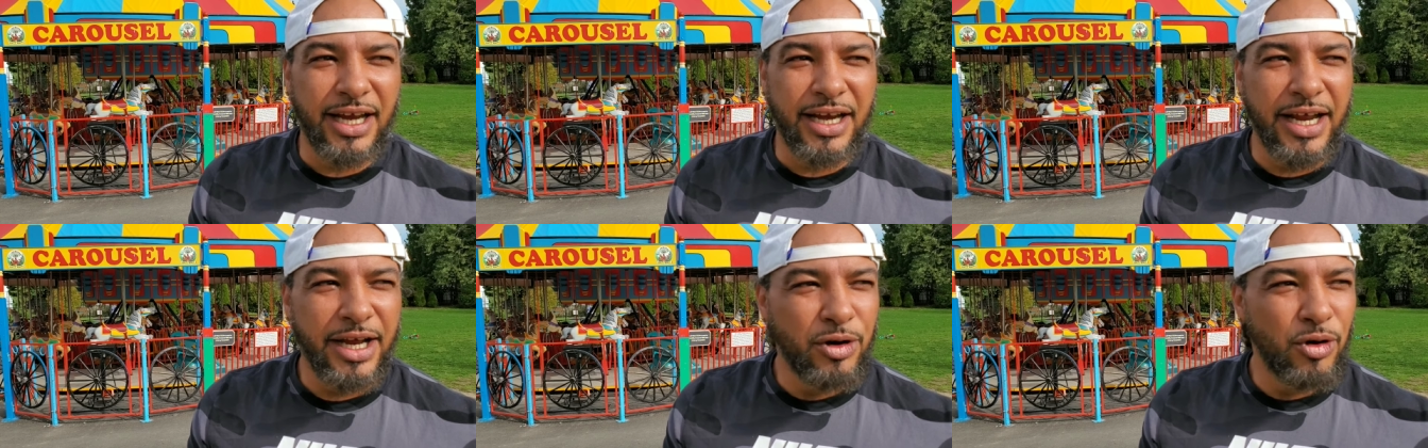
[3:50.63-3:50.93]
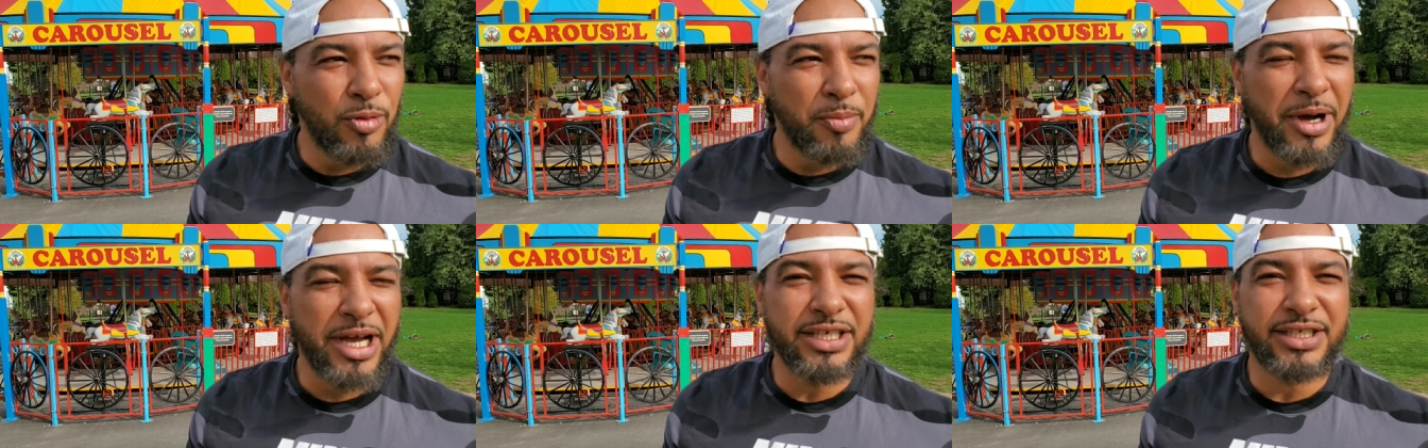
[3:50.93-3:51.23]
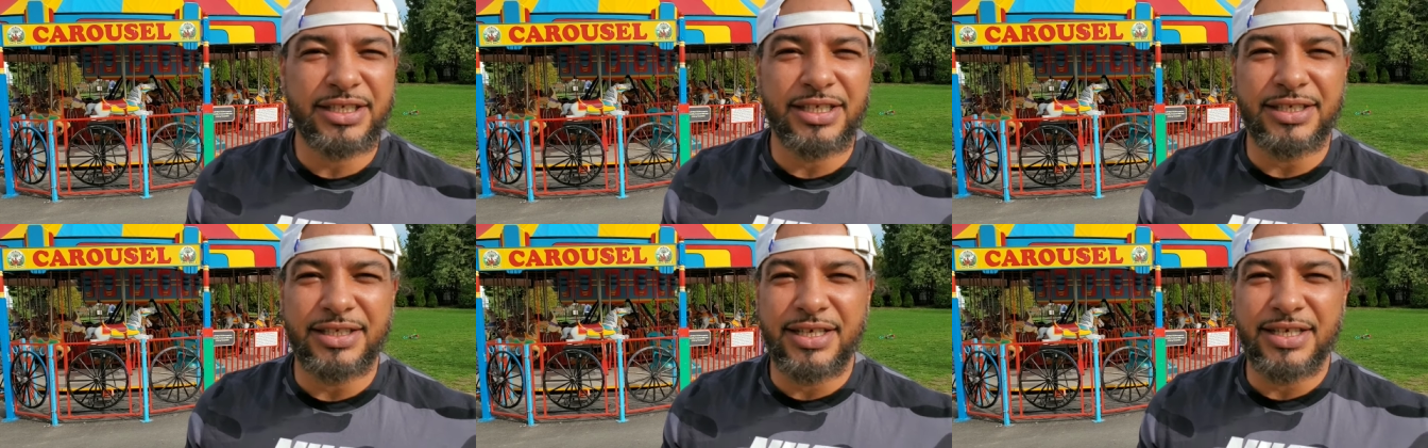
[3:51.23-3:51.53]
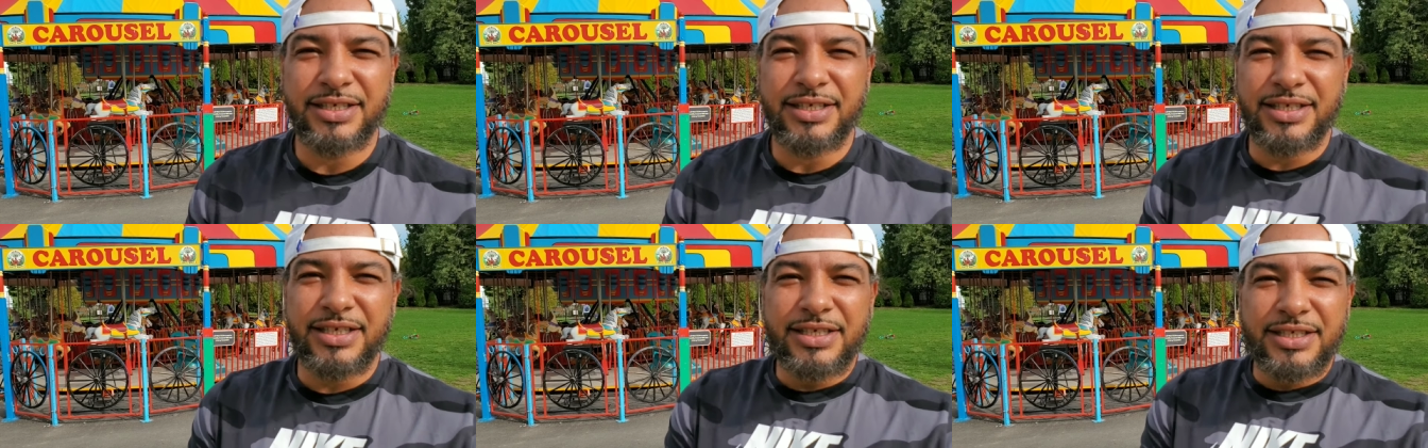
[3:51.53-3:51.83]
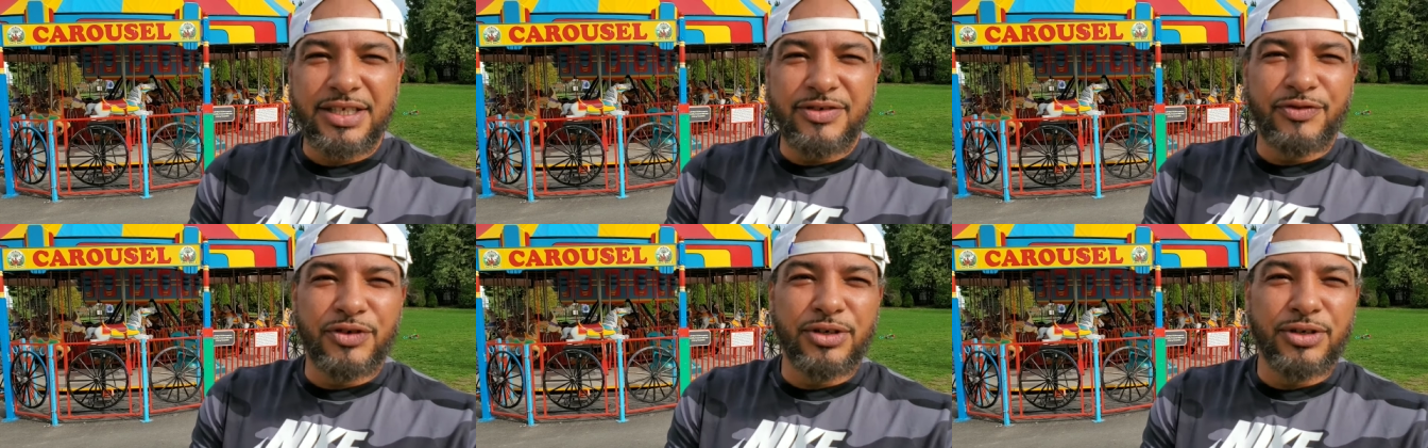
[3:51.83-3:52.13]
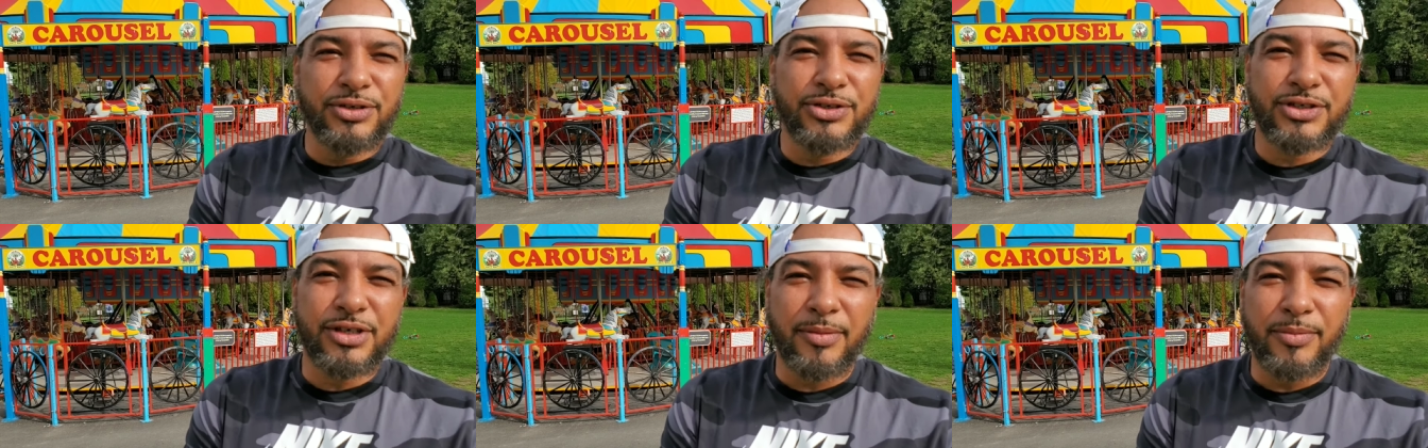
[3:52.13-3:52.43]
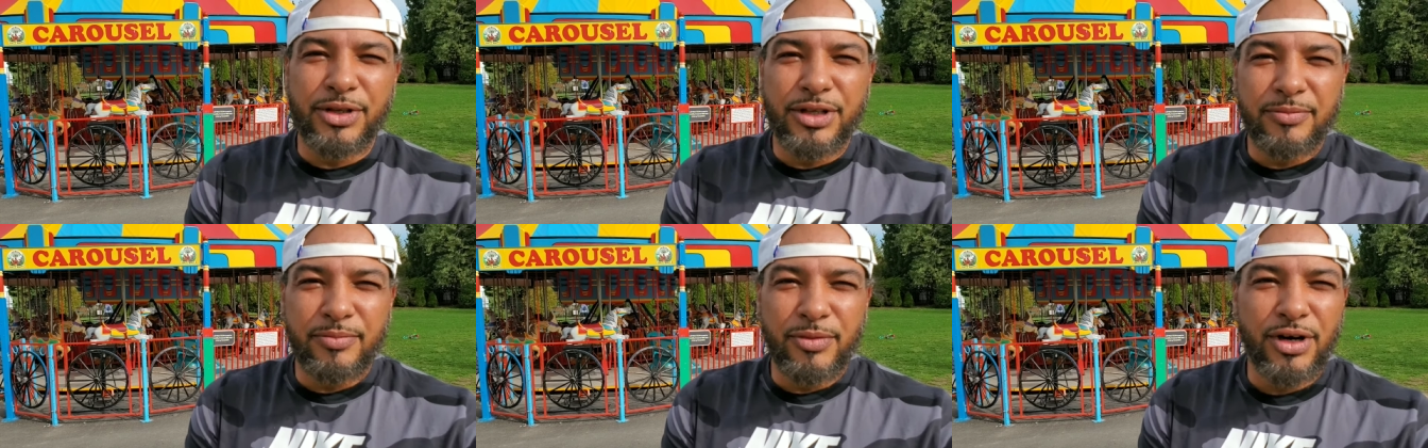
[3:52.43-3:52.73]
and they go by statistics even though
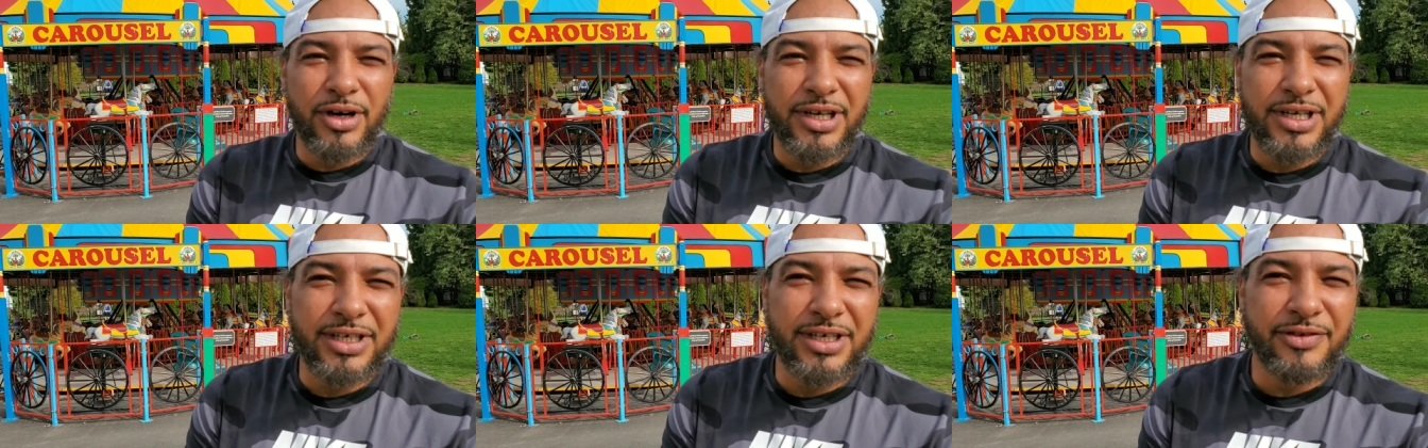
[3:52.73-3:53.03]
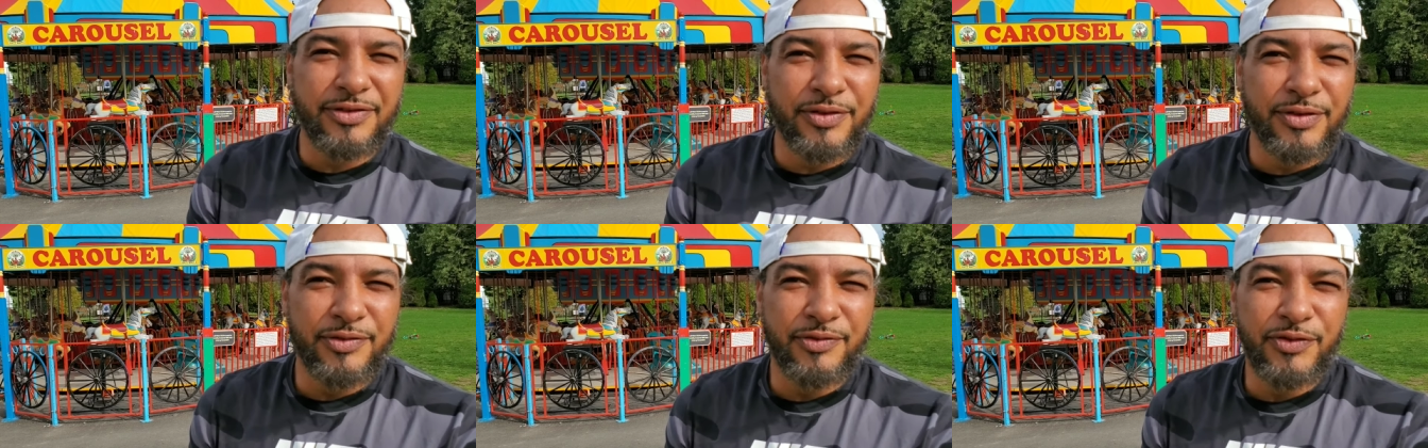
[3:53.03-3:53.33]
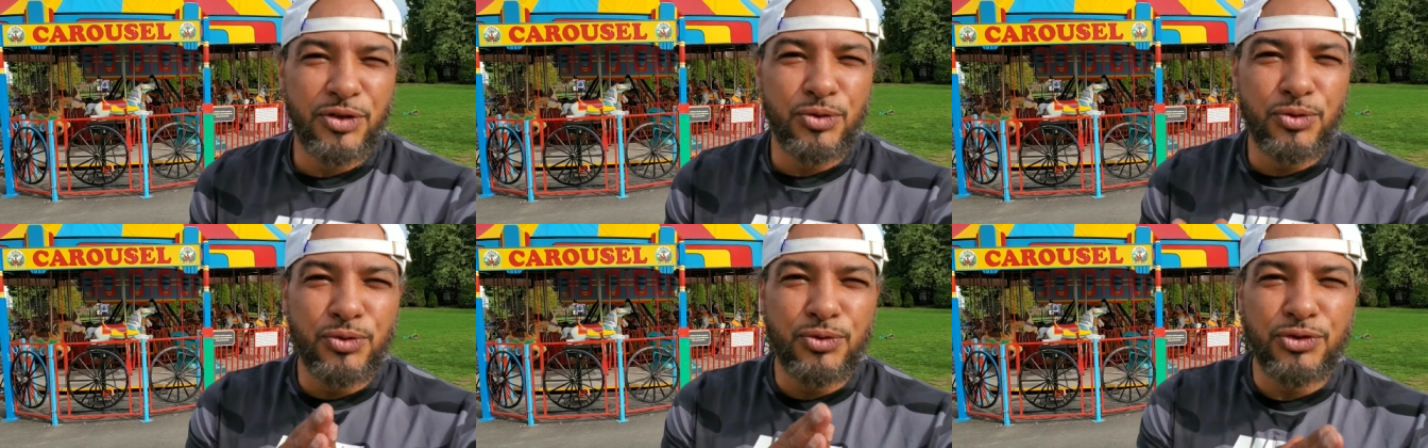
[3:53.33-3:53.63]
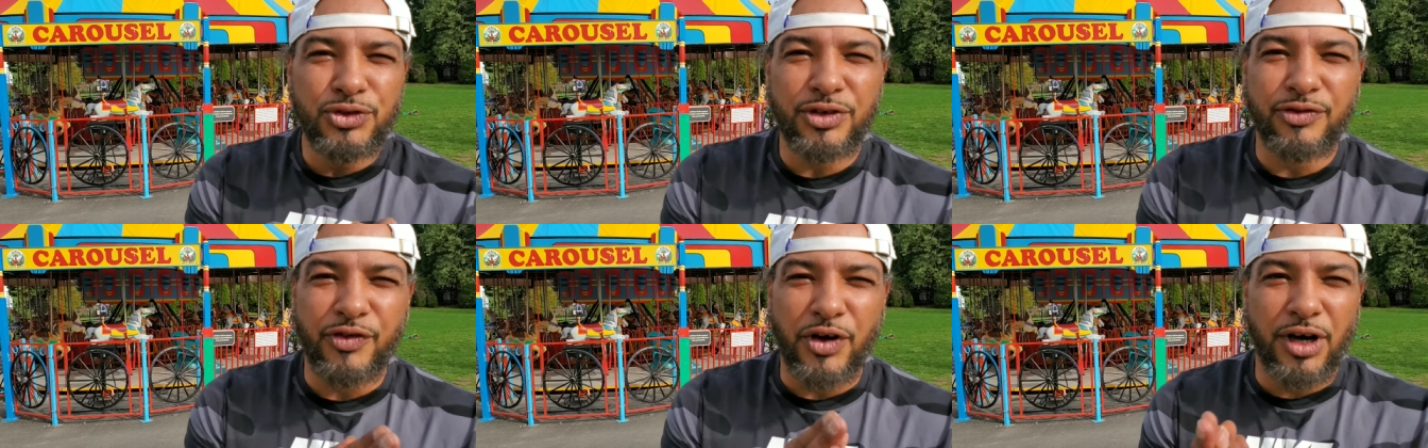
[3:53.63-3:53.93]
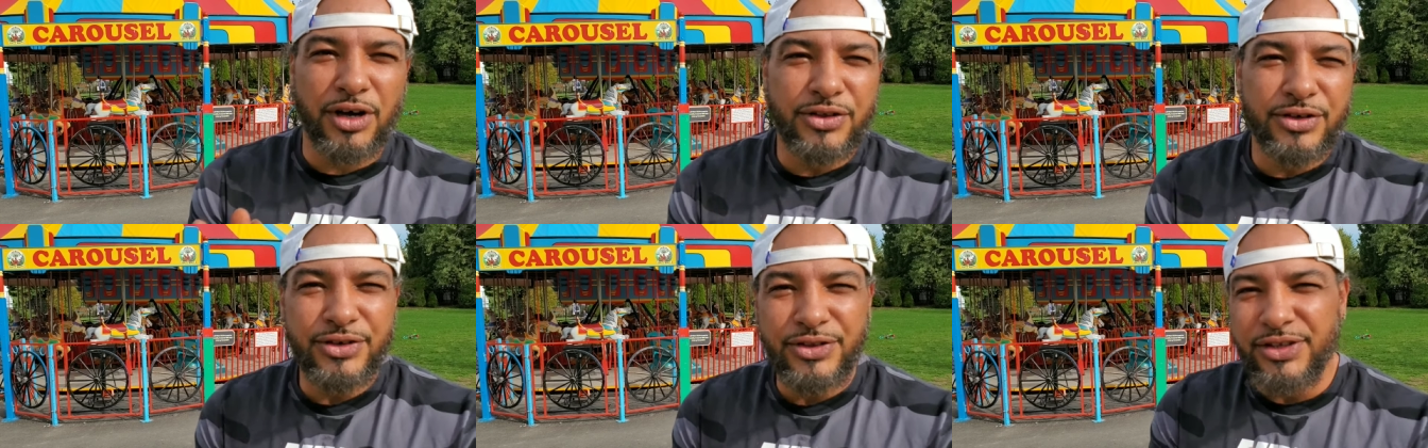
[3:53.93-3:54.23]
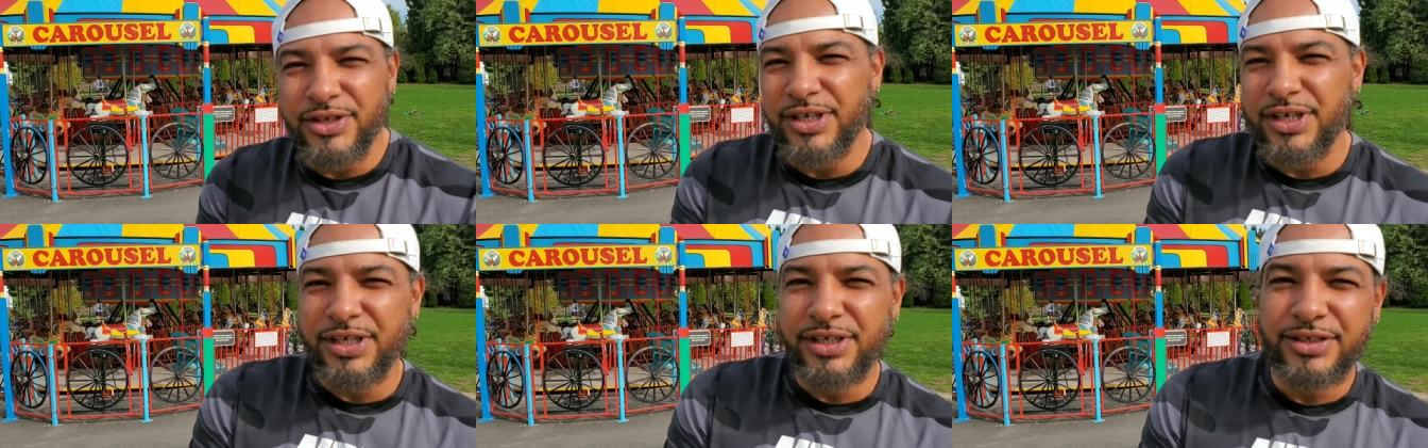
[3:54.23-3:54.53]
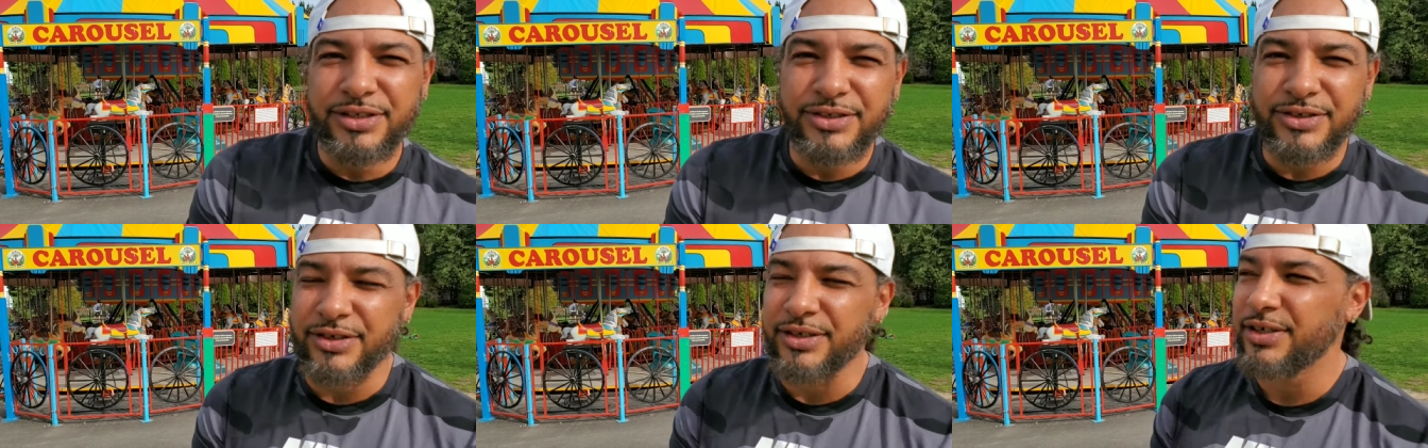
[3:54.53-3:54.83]
some of them are on different views of other
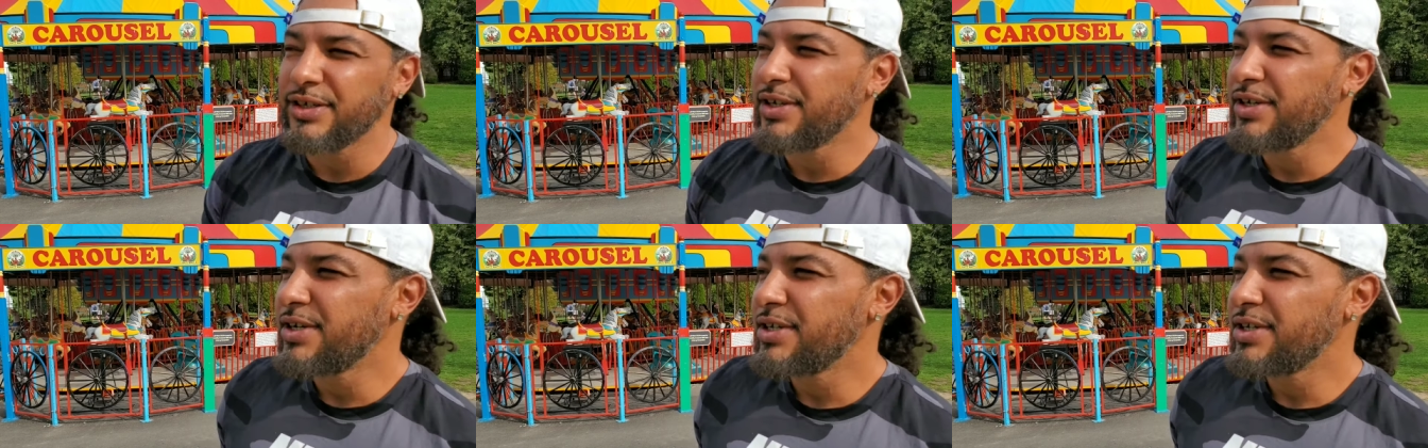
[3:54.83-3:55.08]
things and